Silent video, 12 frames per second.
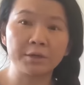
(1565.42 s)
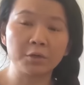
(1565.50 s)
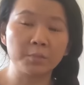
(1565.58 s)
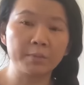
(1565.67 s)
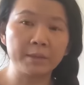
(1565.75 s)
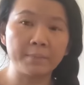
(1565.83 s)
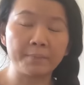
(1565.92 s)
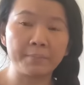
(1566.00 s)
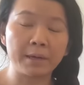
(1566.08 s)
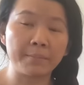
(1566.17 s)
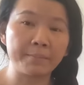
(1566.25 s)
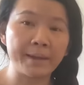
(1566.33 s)
or it could be a,
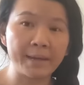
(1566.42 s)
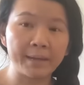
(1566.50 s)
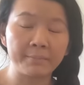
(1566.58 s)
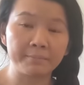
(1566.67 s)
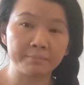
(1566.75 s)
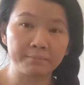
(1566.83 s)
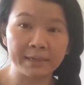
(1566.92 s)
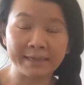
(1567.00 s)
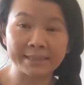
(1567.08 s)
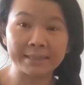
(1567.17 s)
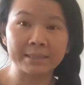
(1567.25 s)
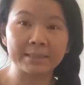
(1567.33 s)
uh, a pet
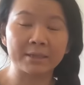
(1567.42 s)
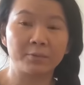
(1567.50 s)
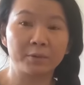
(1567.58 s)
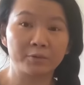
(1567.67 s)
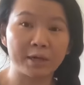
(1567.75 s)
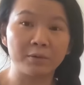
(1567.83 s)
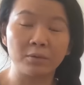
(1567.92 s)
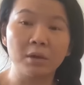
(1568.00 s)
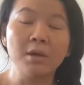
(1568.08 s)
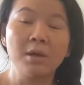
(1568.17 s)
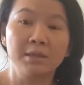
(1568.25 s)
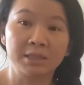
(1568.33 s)
places that we're trying to
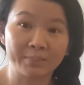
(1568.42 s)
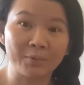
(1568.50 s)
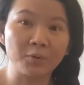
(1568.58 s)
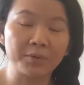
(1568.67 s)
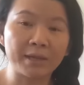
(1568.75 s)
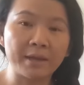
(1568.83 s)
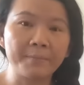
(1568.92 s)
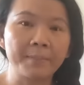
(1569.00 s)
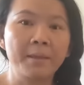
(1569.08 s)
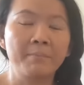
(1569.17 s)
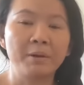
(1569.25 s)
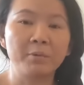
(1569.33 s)
support them,
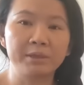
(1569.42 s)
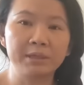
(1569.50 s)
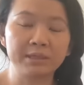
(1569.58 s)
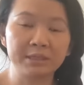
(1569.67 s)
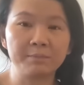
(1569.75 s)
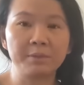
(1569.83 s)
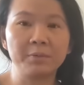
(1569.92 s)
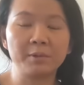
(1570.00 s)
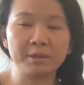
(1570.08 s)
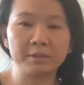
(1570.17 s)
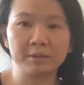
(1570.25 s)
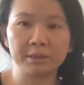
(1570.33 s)
but we just simply
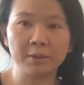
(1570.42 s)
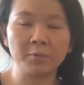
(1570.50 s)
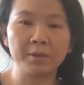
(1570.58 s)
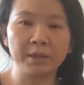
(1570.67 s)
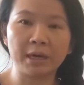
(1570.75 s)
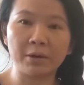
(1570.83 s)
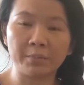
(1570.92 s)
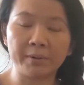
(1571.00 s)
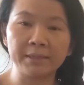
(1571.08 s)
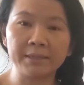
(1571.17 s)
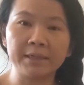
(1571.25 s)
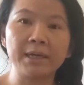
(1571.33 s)
want to stay within our
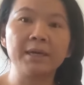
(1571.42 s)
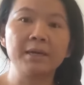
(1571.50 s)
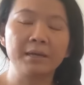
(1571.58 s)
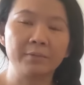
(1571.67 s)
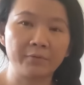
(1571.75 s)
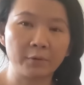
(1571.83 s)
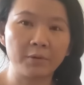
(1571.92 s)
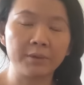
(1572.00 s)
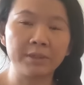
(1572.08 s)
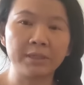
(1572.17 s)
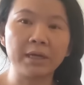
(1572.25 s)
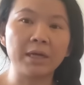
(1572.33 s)
budget for
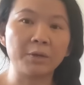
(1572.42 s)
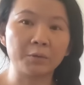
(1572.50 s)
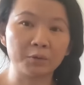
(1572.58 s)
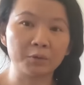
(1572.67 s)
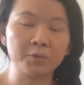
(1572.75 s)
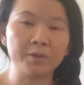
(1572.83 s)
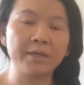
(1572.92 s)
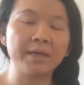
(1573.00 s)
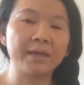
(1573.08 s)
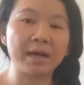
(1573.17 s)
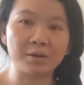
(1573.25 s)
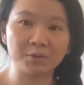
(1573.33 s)
the uh, grocery
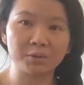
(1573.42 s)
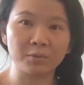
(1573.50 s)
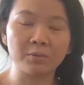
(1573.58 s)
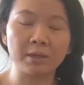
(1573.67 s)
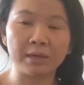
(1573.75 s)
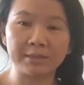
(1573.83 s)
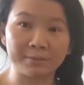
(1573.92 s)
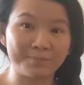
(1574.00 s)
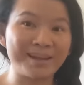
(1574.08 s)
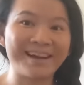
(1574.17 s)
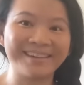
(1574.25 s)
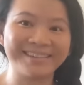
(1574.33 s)
and household uh,
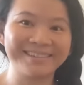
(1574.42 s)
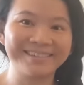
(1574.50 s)
supply.